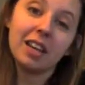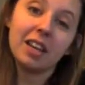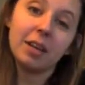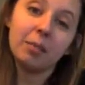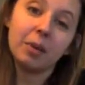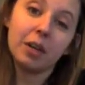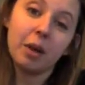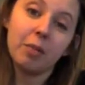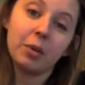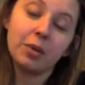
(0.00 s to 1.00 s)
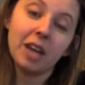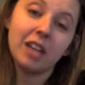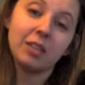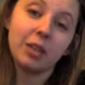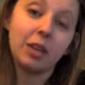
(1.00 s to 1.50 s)
and then put it on both
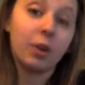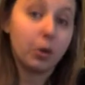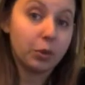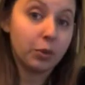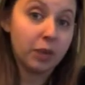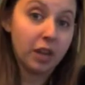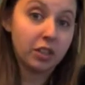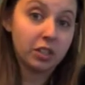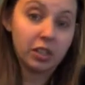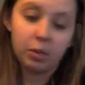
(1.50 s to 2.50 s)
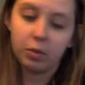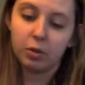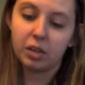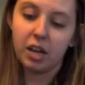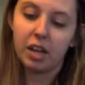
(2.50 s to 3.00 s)
sides so that you don't do what I just did, which
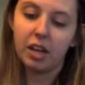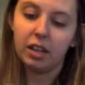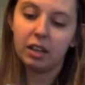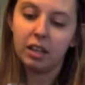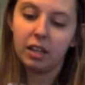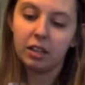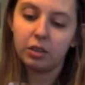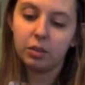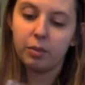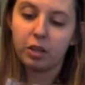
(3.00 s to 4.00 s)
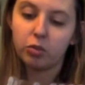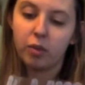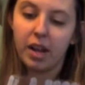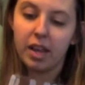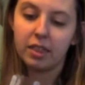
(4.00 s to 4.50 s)
is cut a little too much
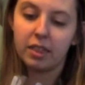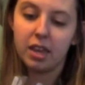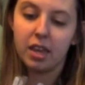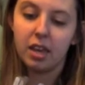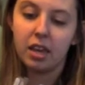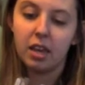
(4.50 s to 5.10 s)
right at the